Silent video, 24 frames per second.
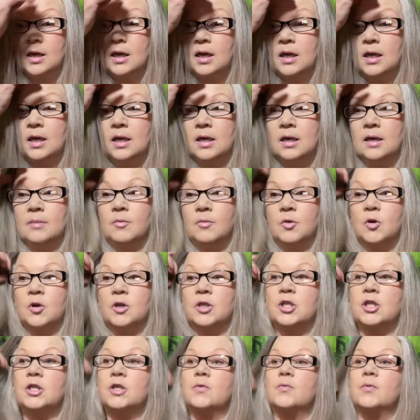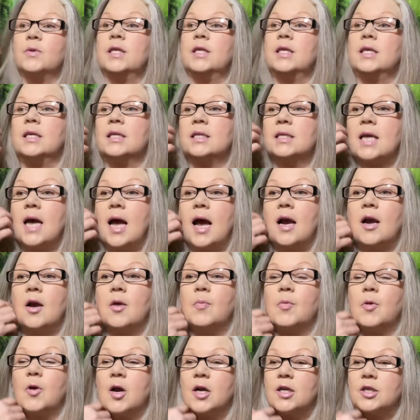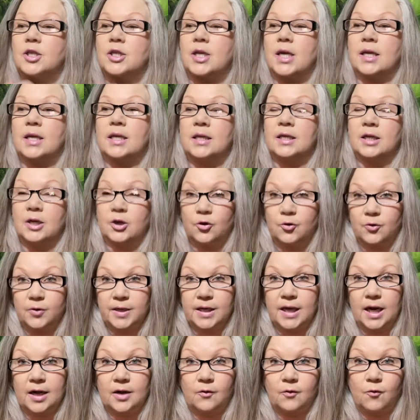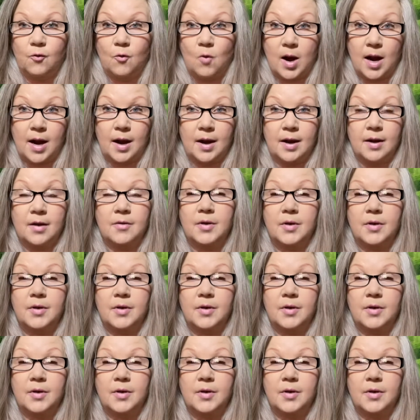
or just really attack a project in a creative way.